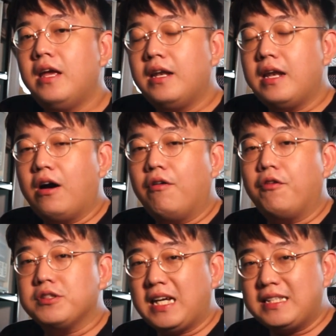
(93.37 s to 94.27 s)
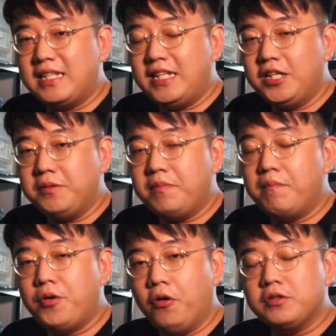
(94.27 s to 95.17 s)
Now, for titanium,
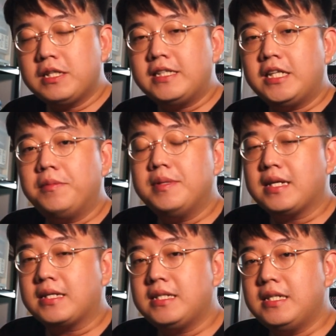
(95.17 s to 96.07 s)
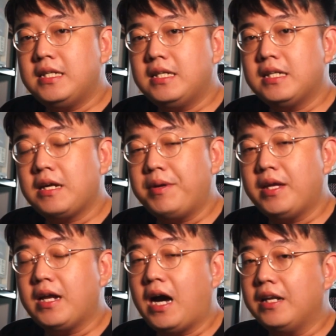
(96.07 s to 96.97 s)
pure titanium is actually coming
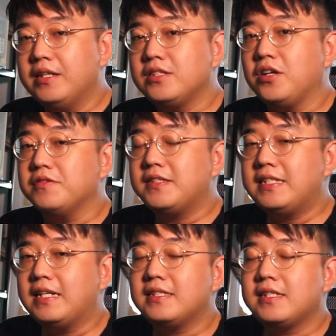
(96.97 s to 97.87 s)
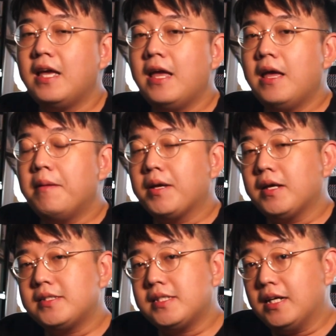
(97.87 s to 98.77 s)
at a hardness of 6,
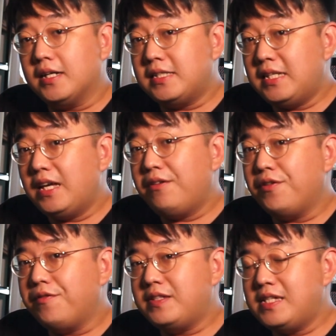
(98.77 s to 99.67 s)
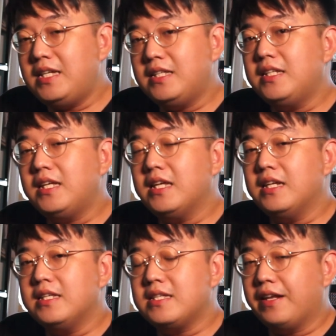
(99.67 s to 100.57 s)
because TA15, it
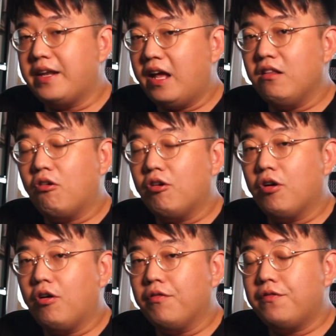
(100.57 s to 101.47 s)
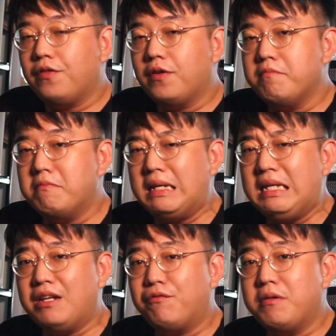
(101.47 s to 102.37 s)
is an alloy of many
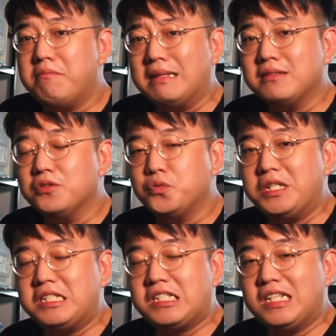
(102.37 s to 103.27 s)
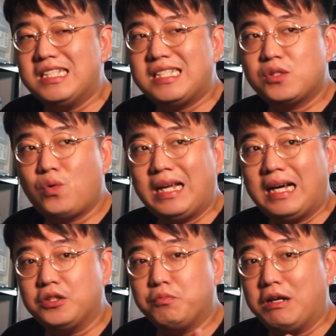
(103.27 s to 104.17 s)
different metals, which it's quite
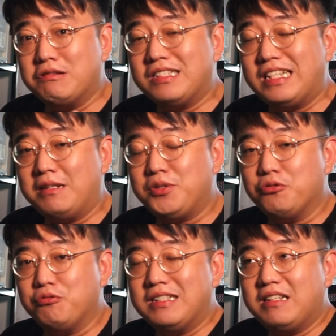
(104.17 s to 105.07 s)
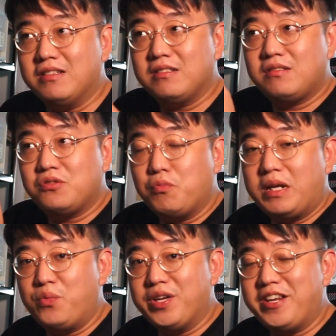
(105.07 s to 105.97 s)
hard to pronounce the names. There's so
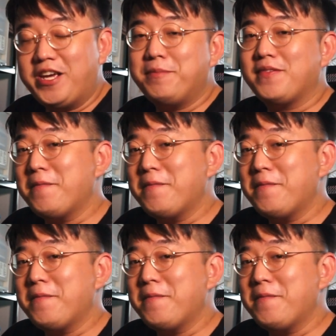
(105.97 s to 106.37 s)
many weird names.